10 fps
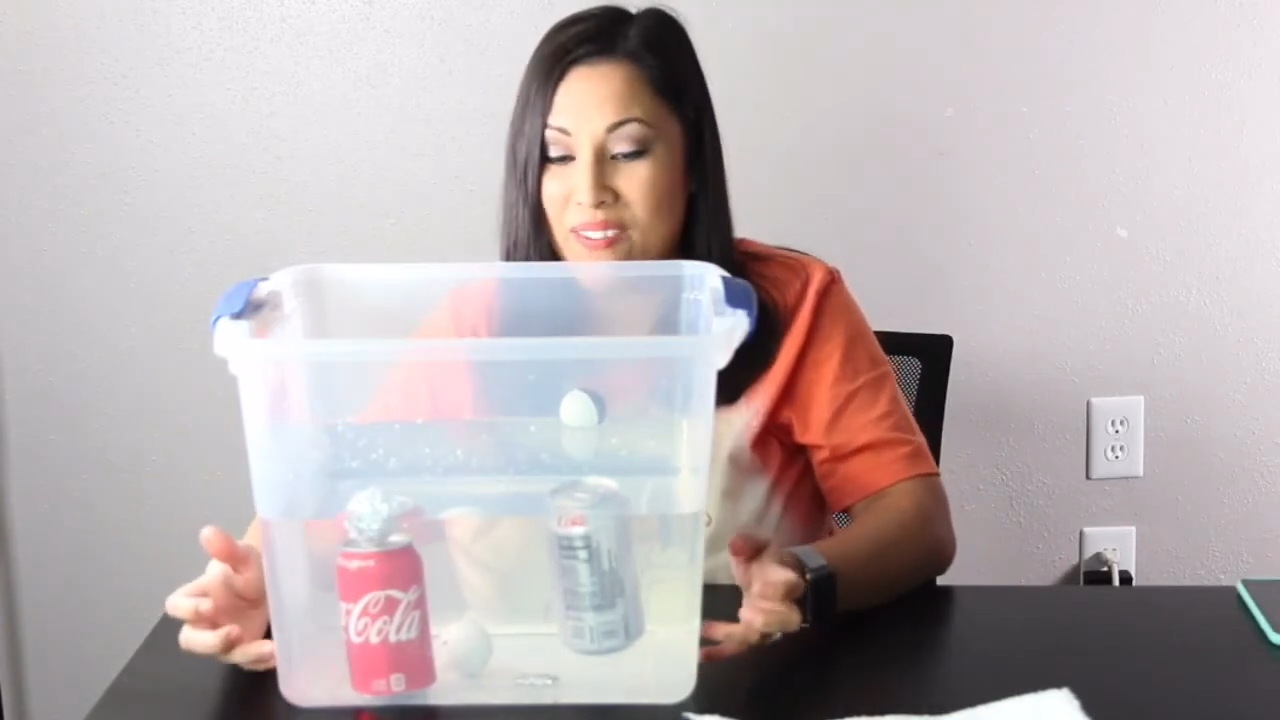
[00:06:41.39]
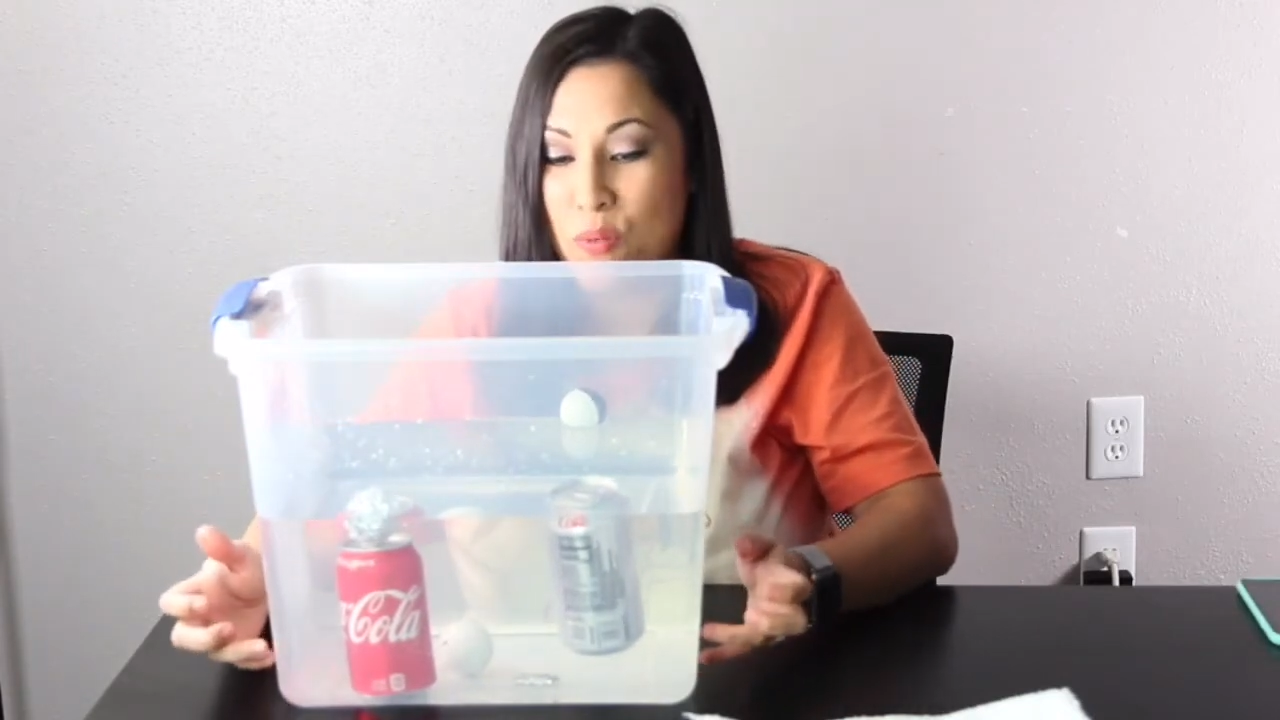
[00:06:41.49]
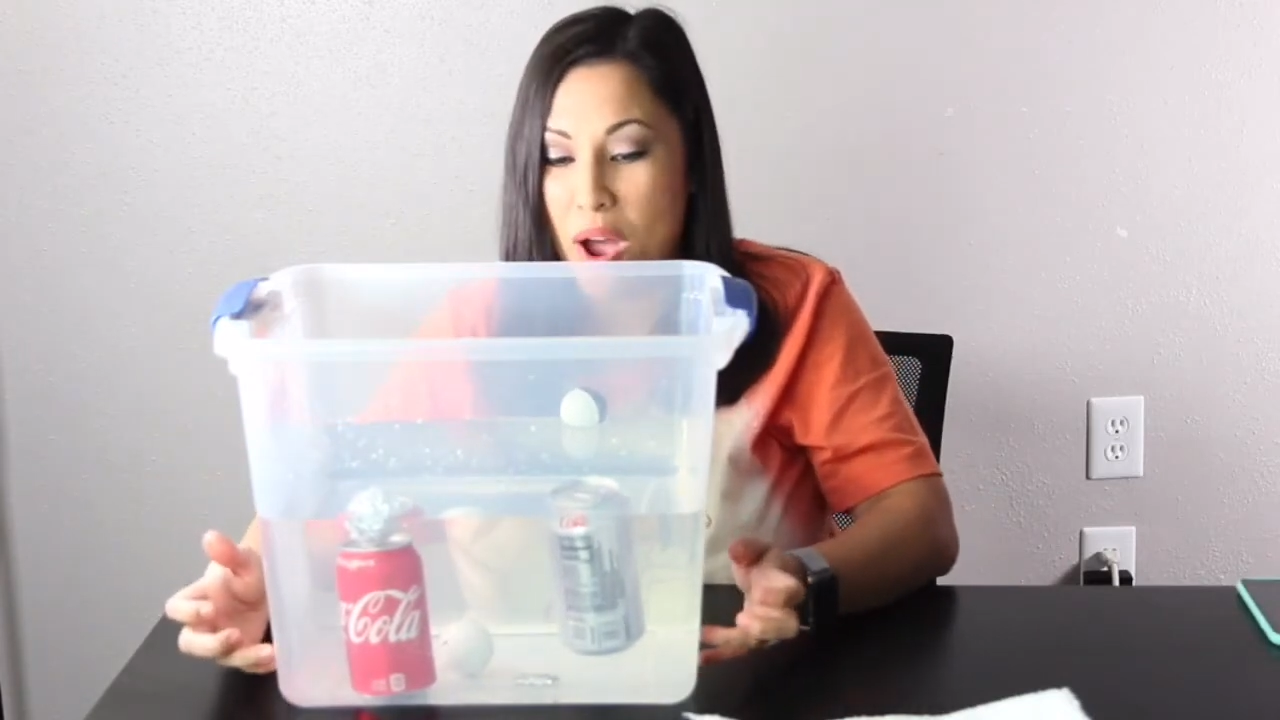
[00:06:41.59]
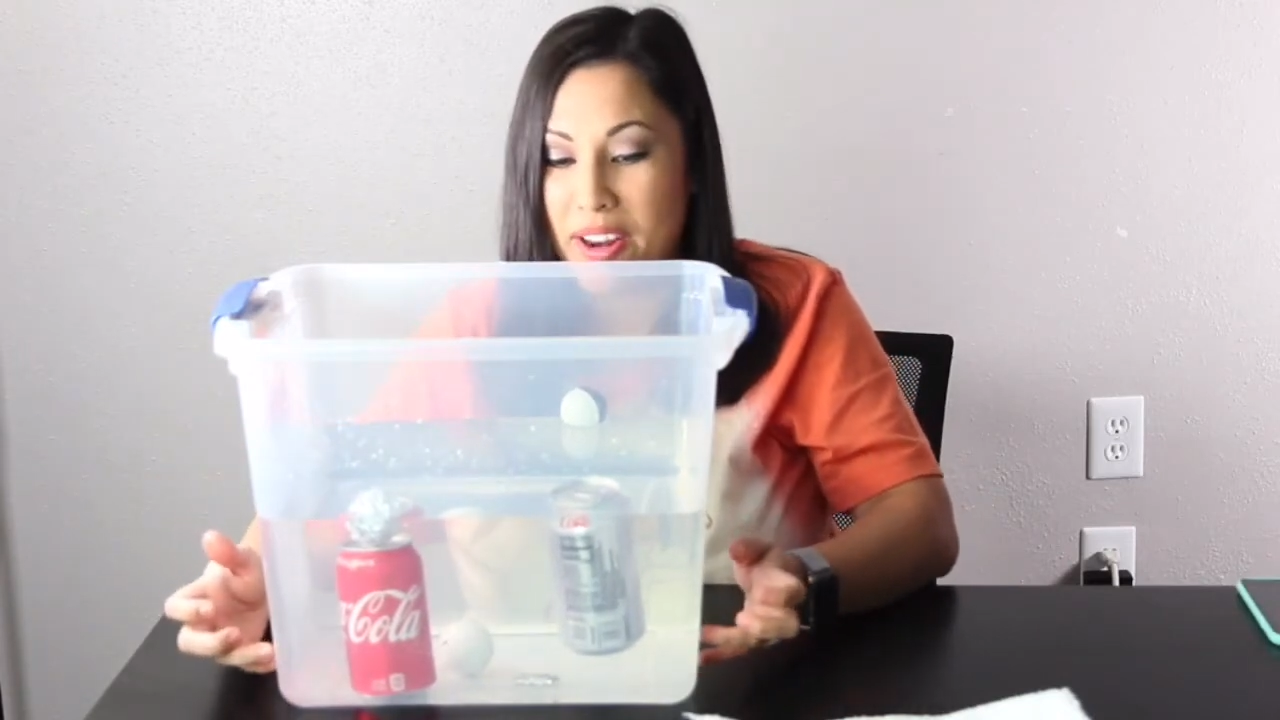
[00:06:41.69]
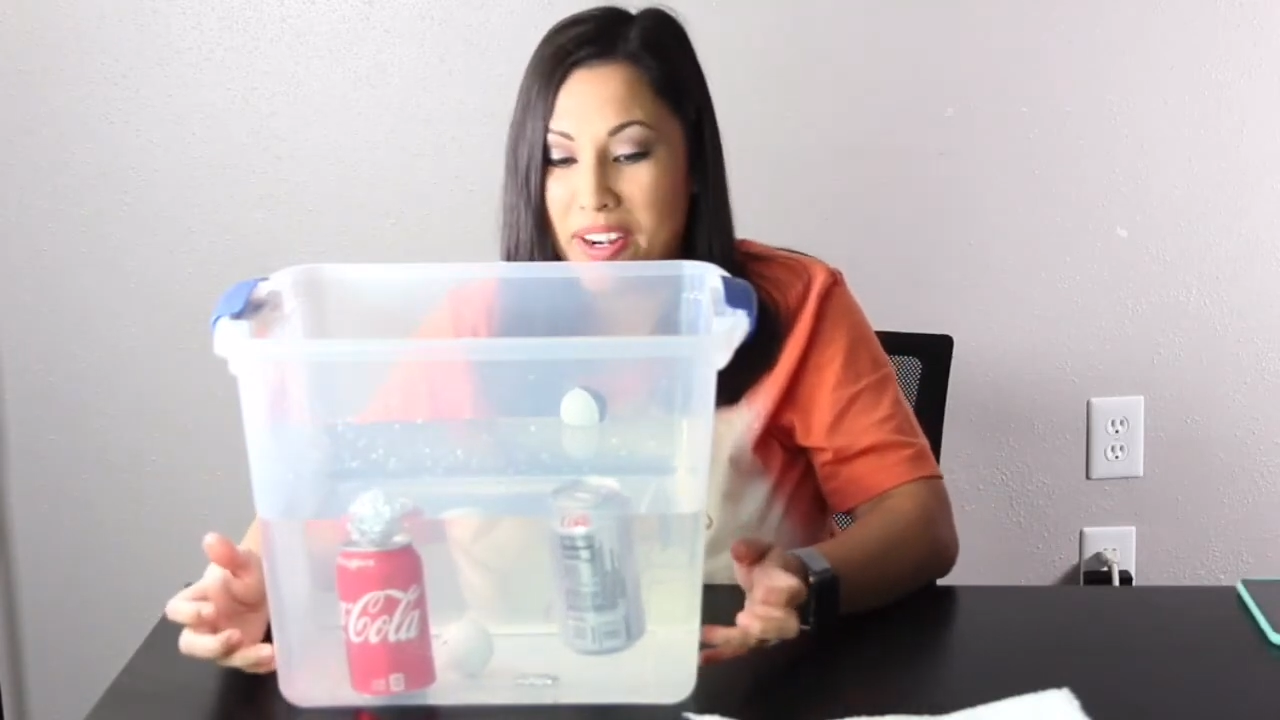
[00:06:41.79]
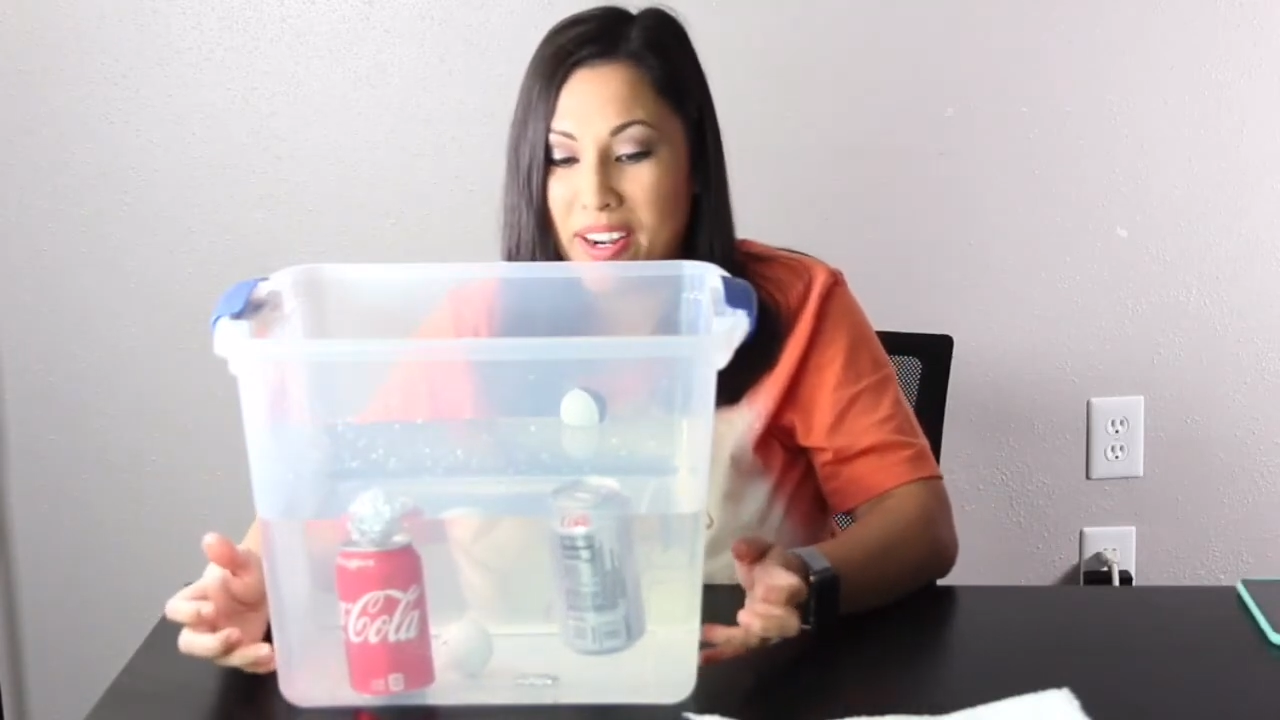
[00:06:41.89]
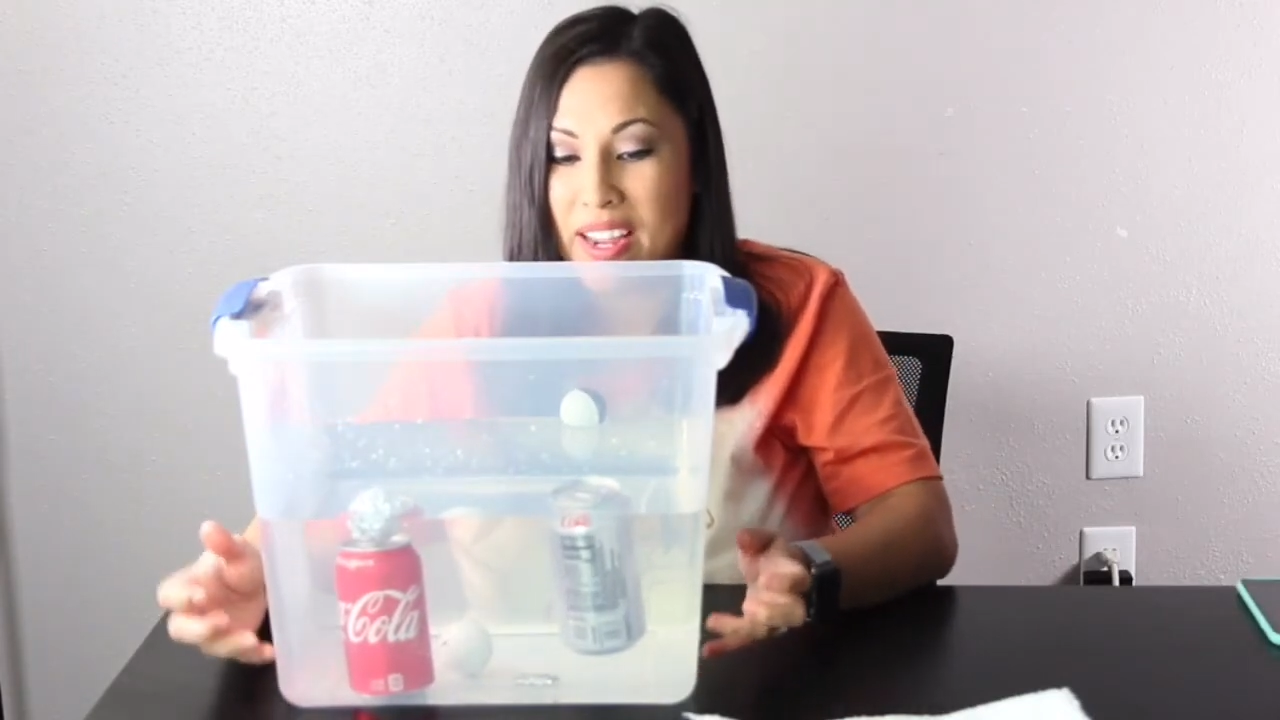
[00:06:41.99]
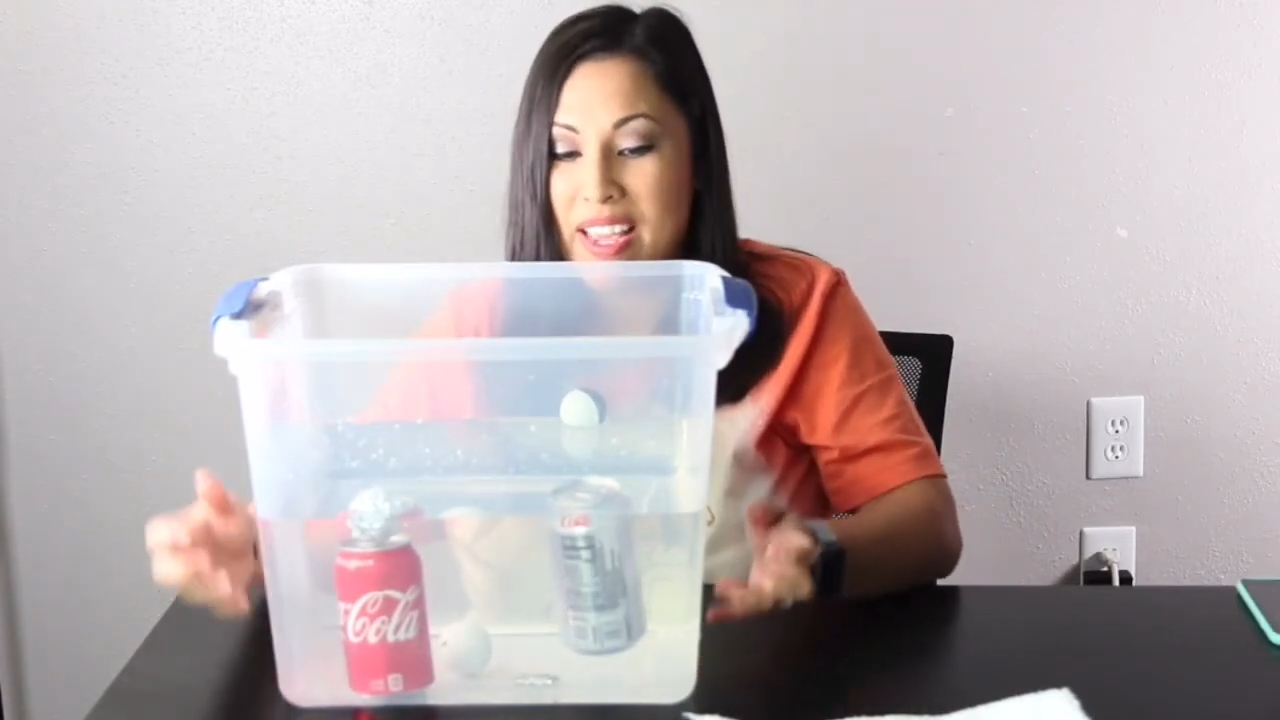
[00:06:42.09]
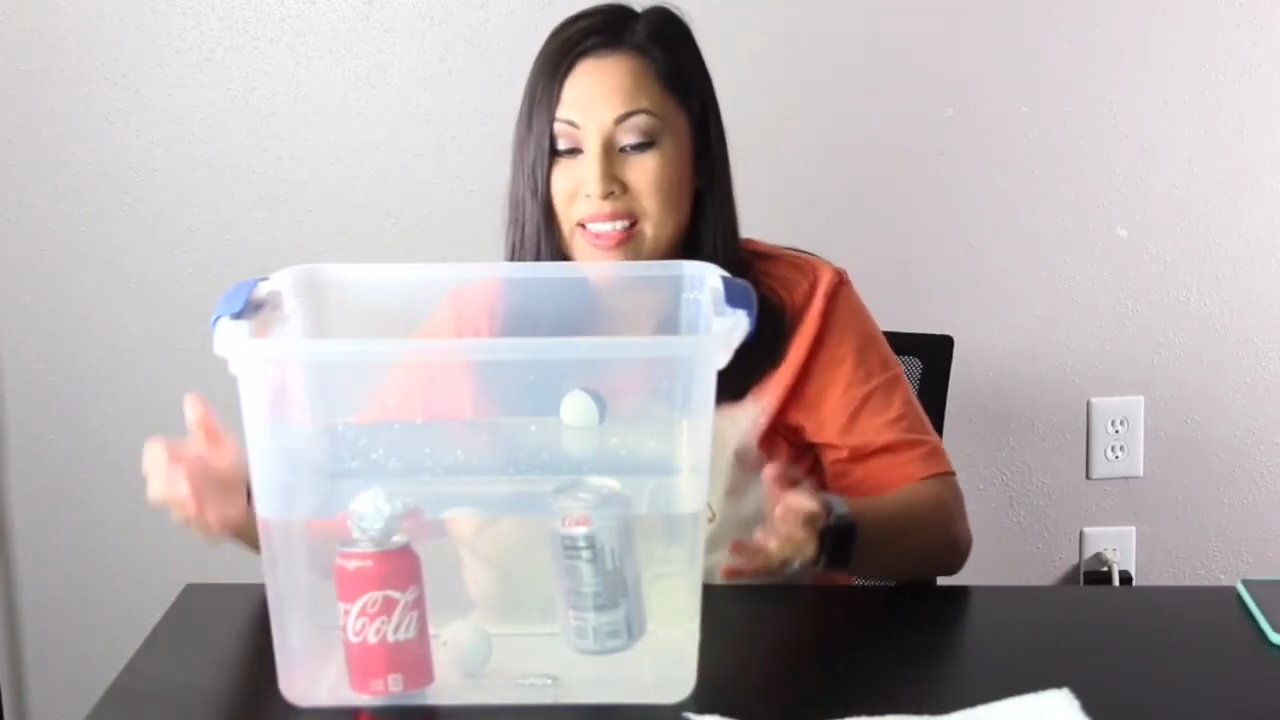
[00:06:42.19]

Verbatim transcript: water.